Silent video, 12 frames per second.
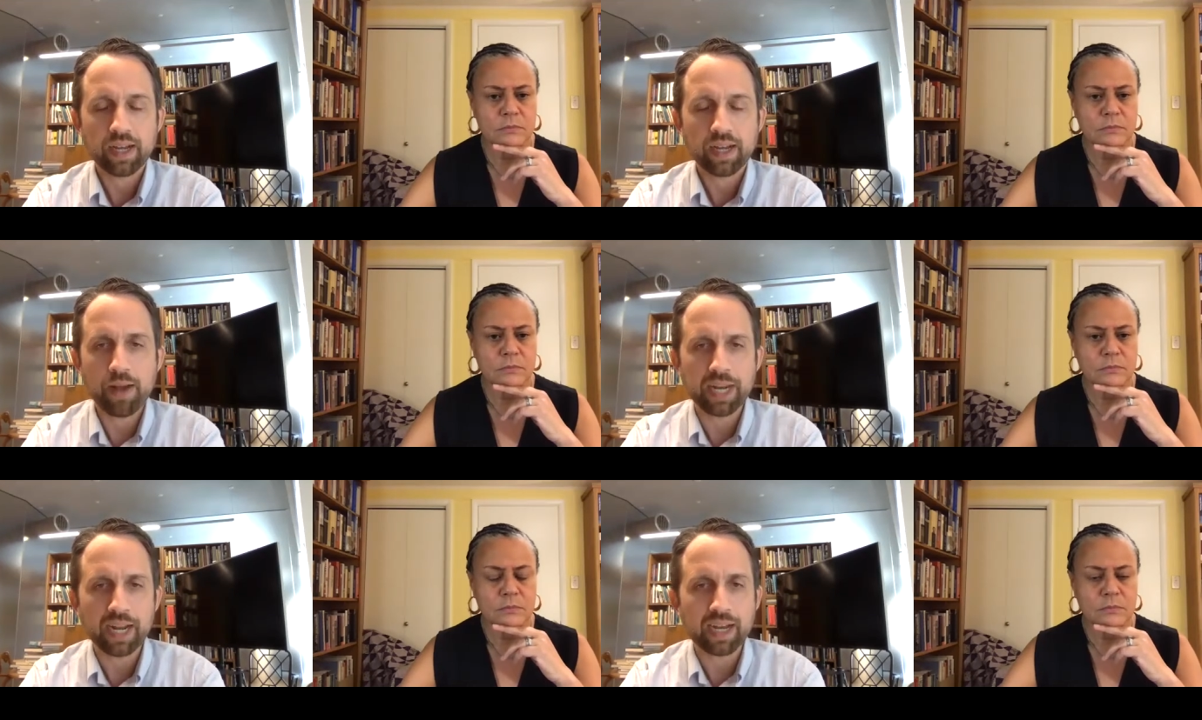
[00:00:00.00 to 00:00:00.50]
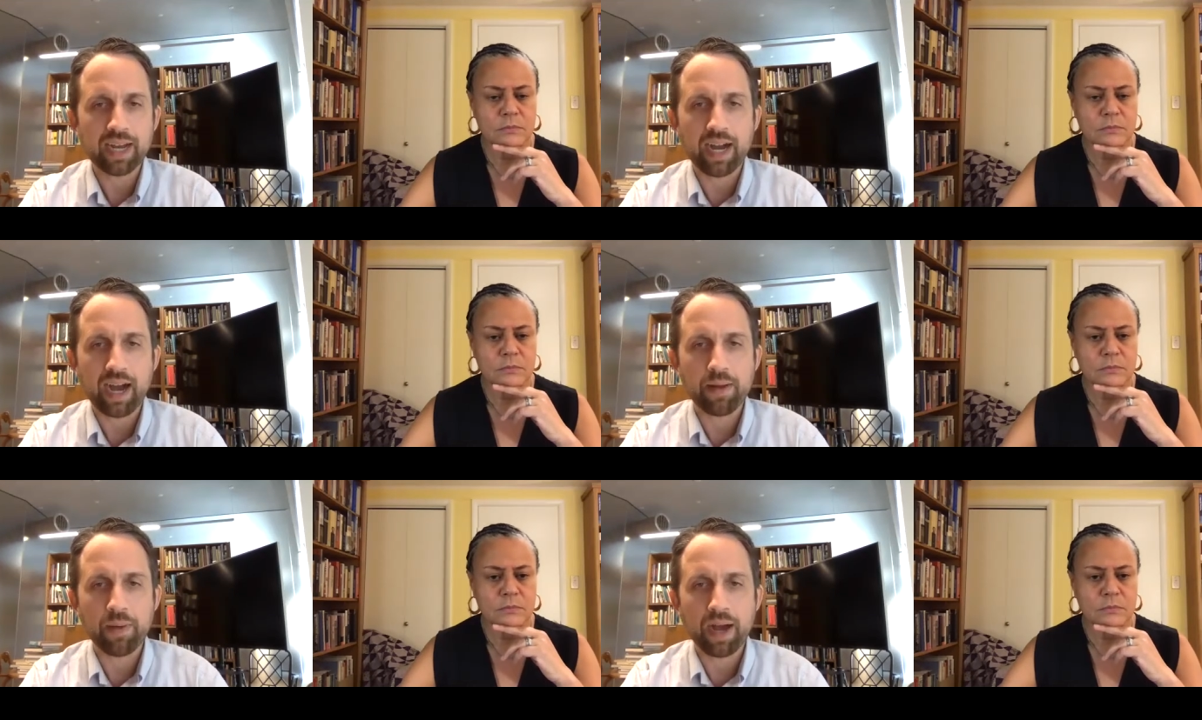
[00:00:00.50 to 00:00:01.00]
Speaker 1: i mean I,
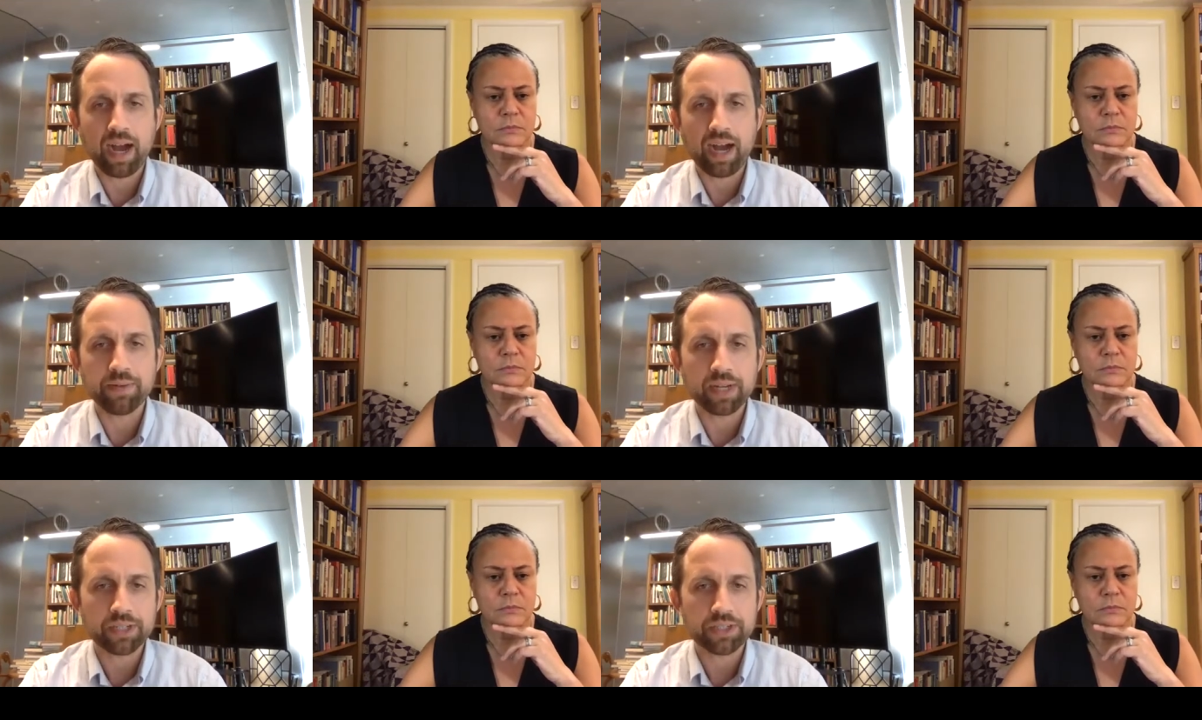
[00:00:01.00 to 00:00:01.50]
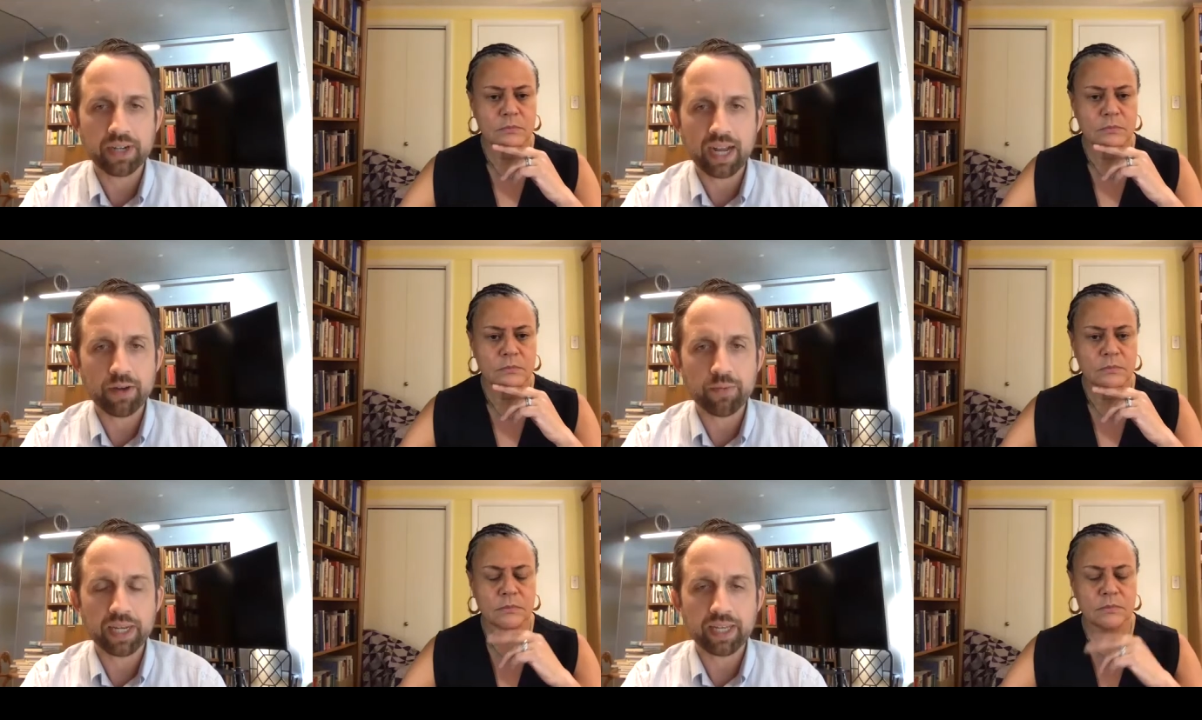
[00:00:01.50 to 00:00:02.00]
I am not sure
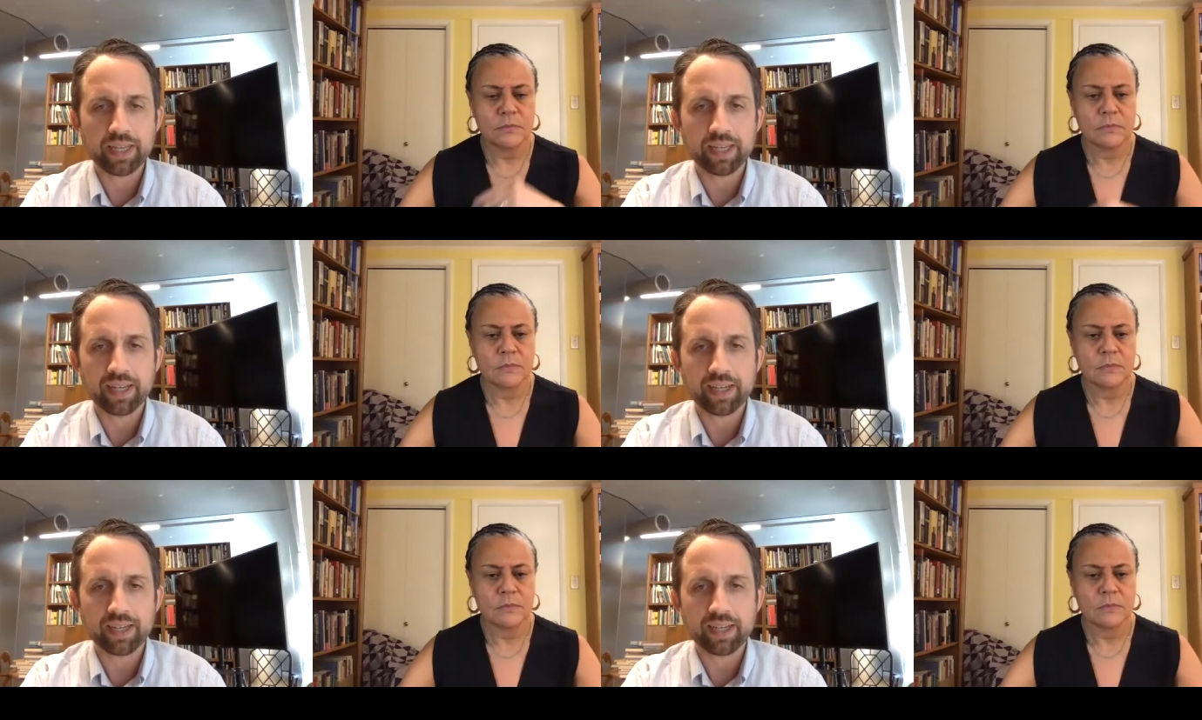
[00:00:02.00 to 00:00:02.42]
how many